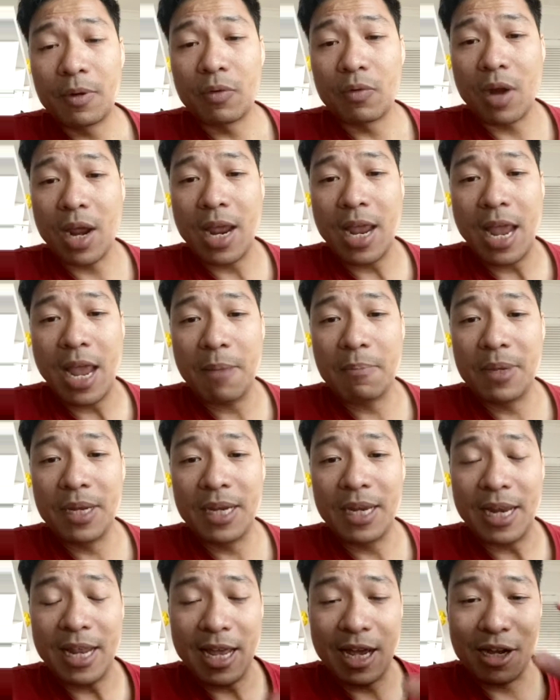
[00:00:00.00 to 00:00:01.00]
up the right
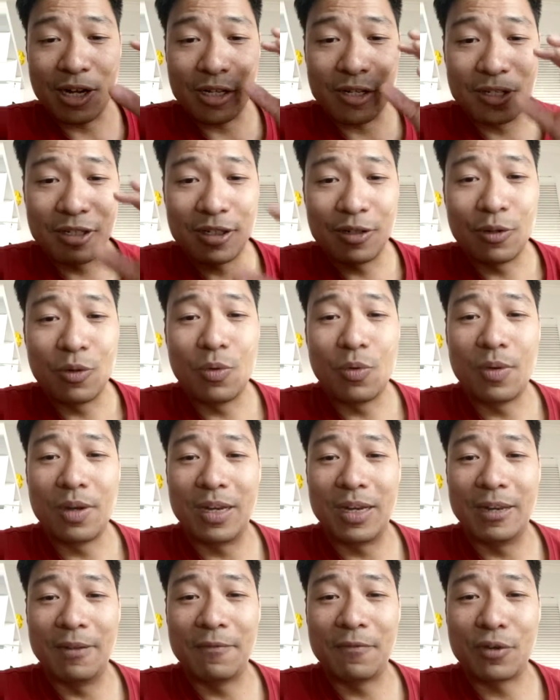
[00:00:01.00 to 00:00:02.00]
habit now, do
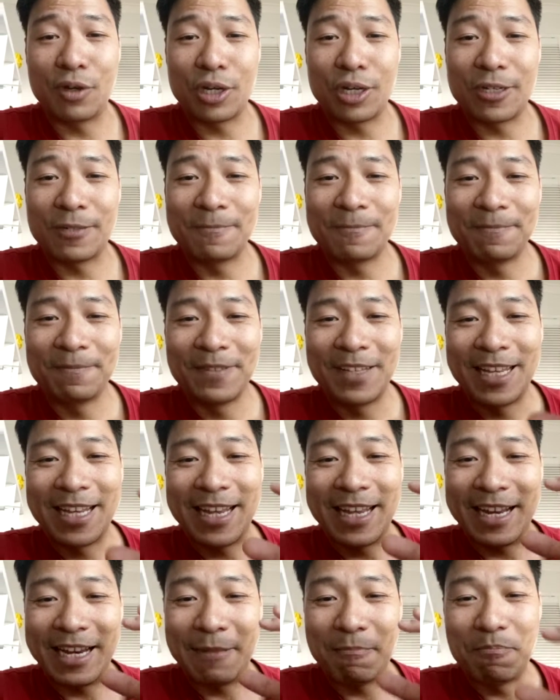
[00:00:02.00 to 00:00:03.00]
a different,
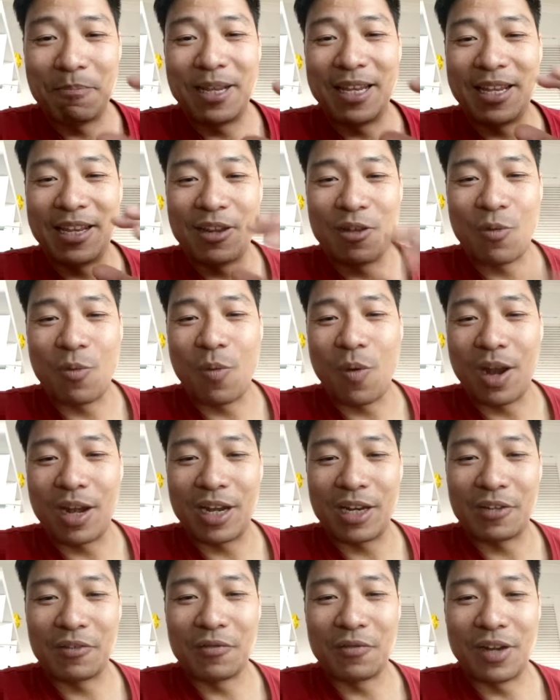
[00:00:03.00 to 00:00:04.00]
and then be the
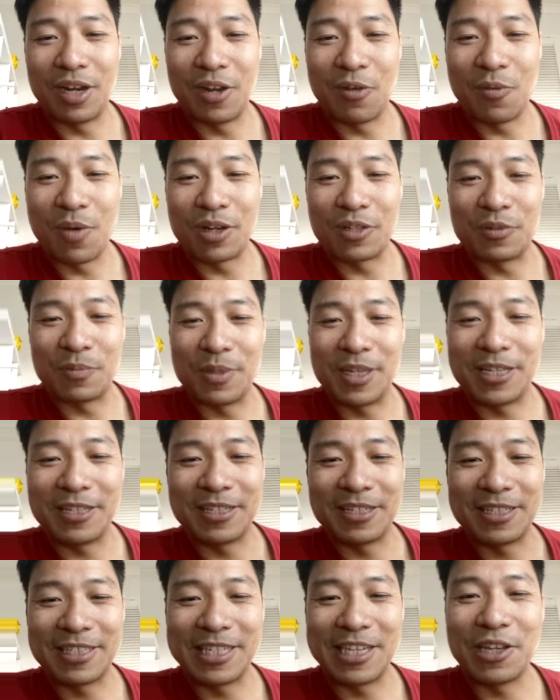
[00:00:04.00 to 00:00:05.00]
one that you really want to be.
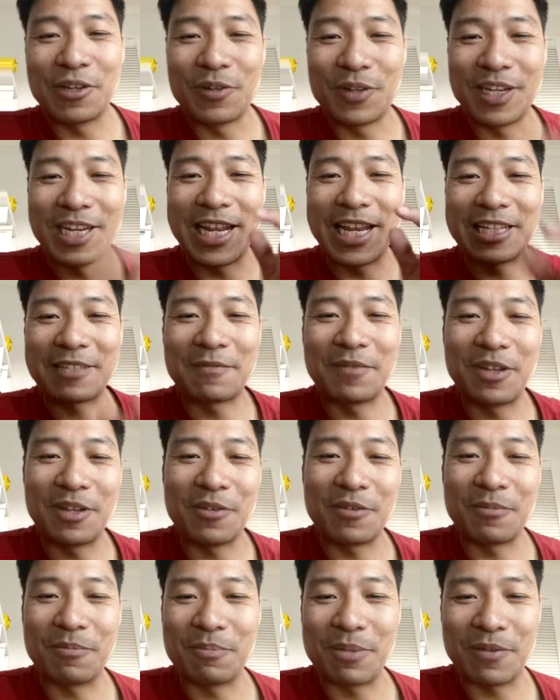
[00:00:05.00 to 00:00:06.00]
See you in the next
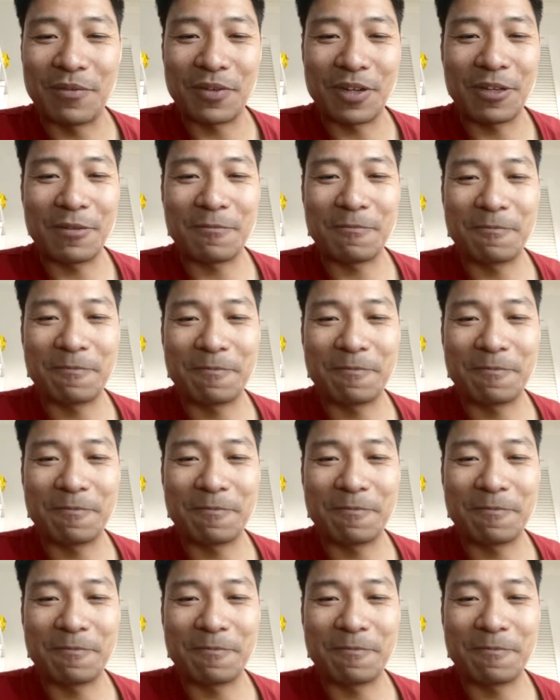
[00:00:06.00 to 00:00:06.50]
video. Bye for now.